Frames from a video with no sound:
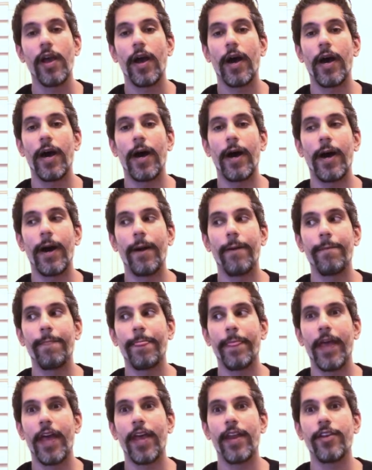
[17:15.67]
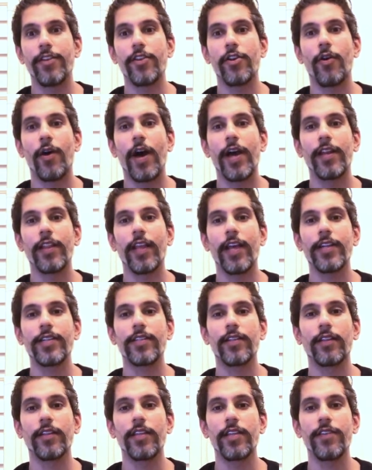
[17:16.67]
And you know, I'd like
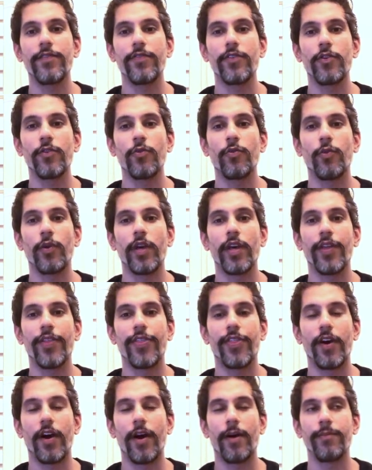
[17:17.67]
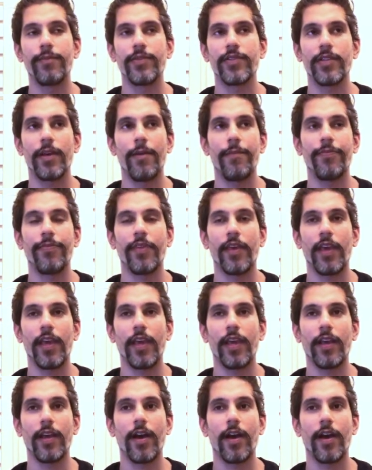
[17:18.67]
to leave you with something.